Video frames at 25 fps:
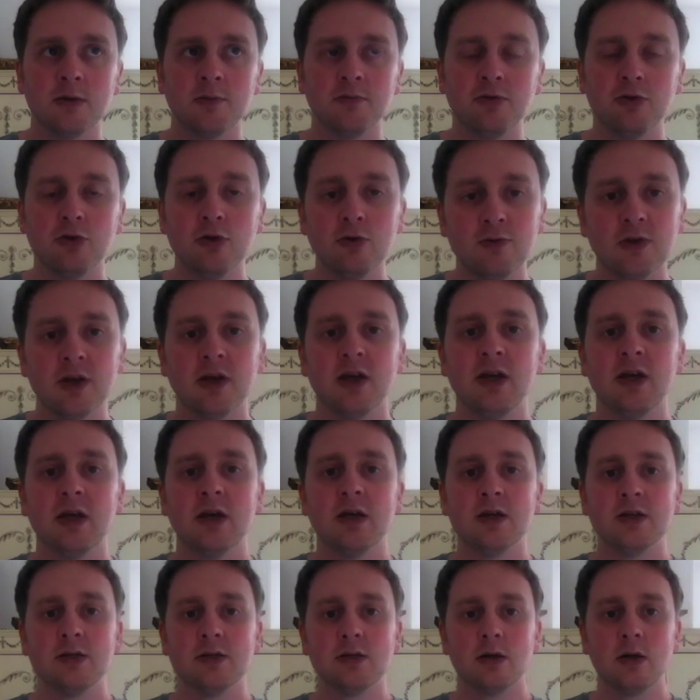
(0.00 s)
prove that
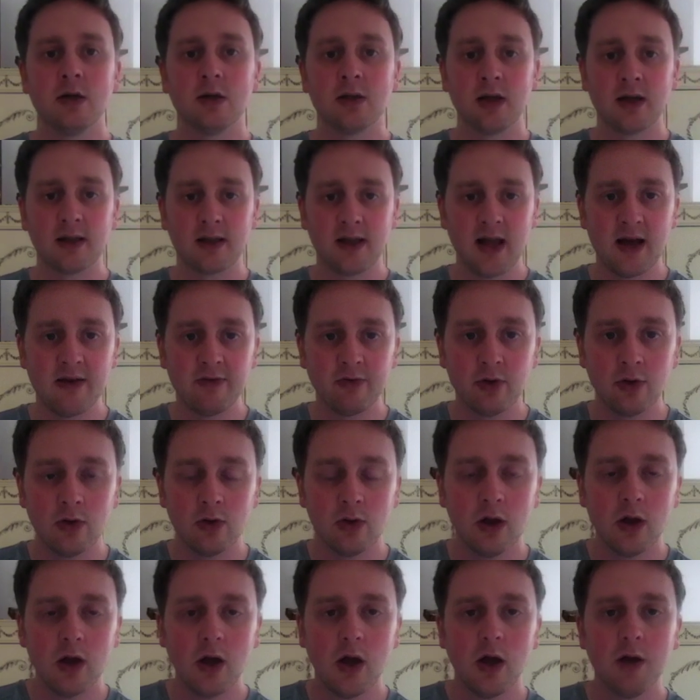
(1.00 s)
he is at that
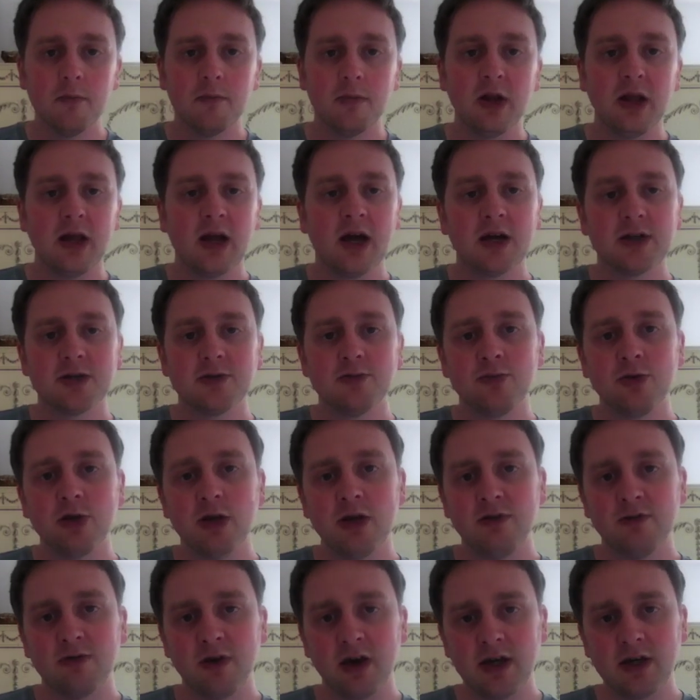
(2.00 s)
level, but he hasn't
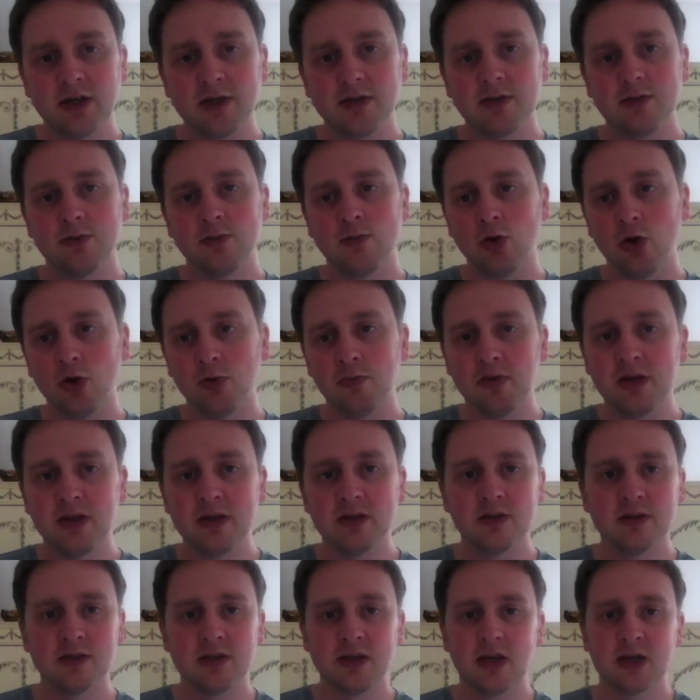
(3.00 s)
really faced world
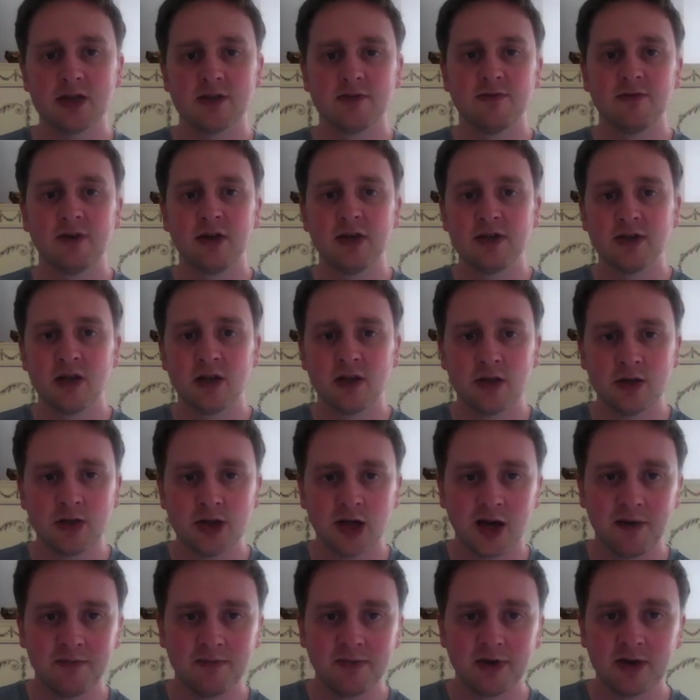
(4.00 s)
beaters, he hasn't faced other
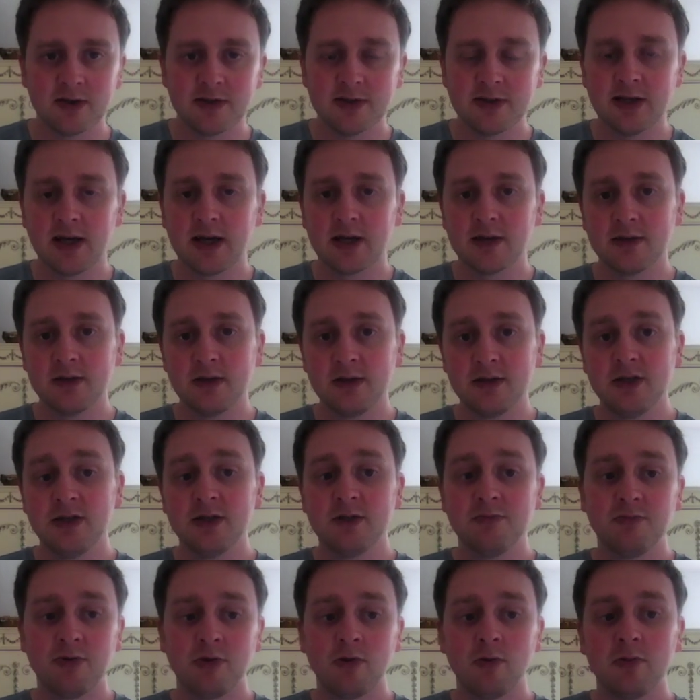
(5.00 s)
champions. This
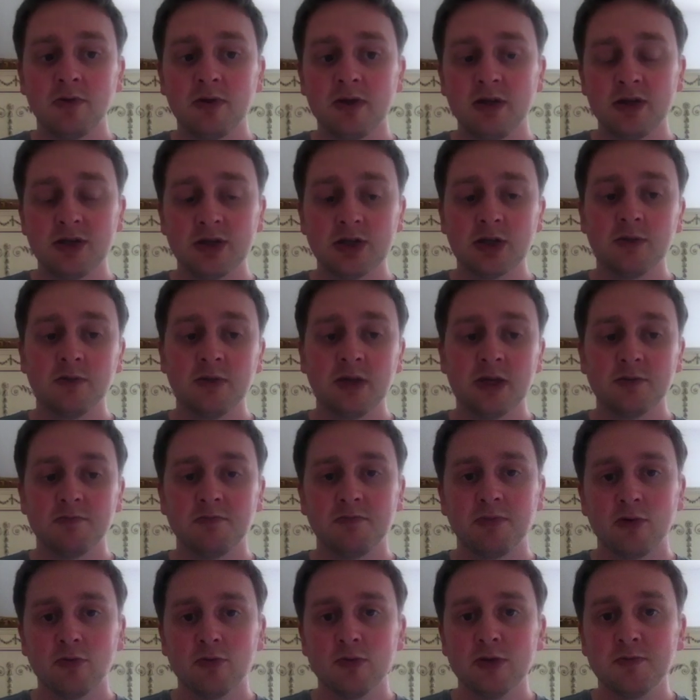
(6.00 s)
is going to be
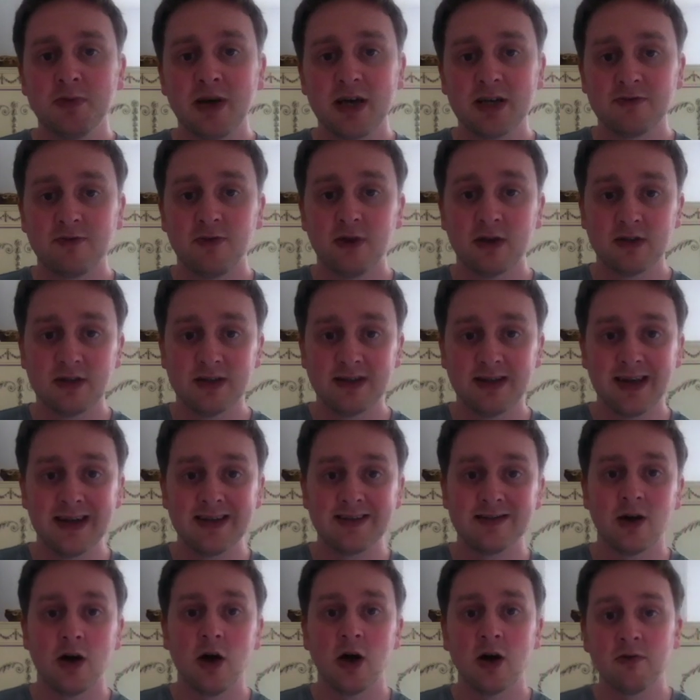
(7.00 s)
his best fight to
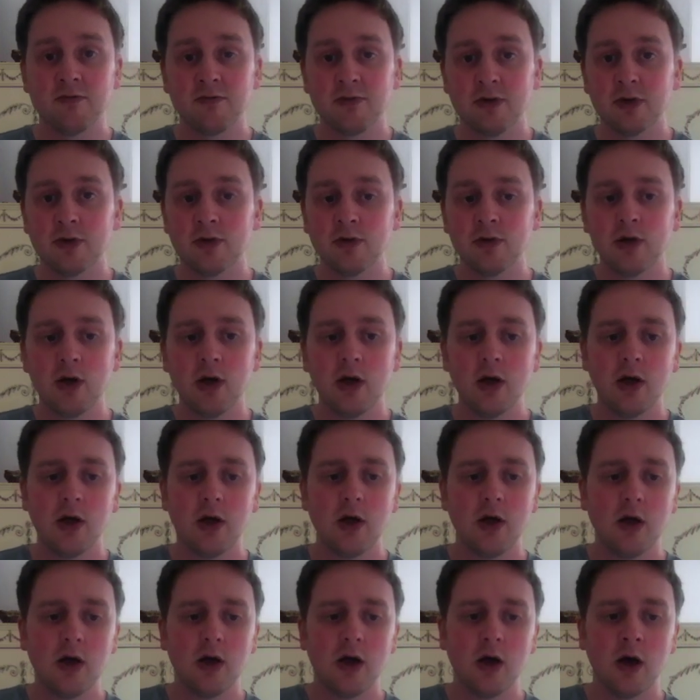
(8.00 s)
date, I feel,
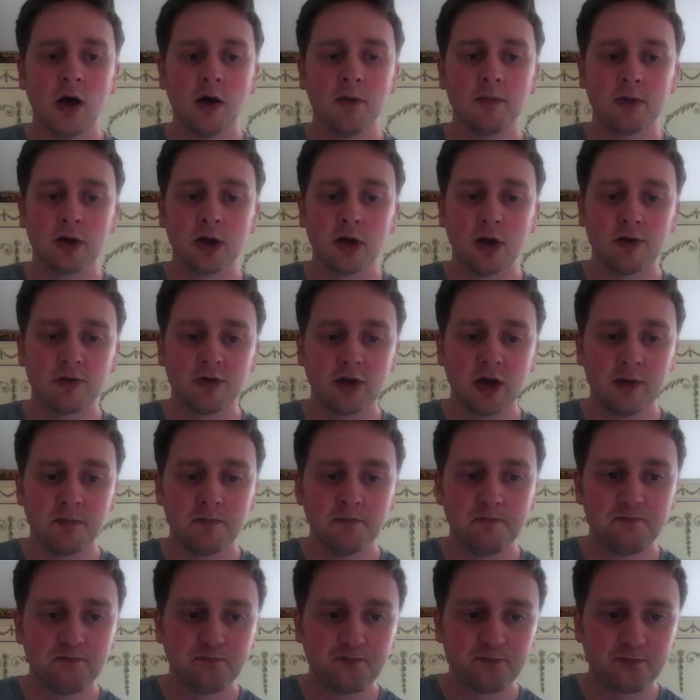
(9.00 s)
Golovkin.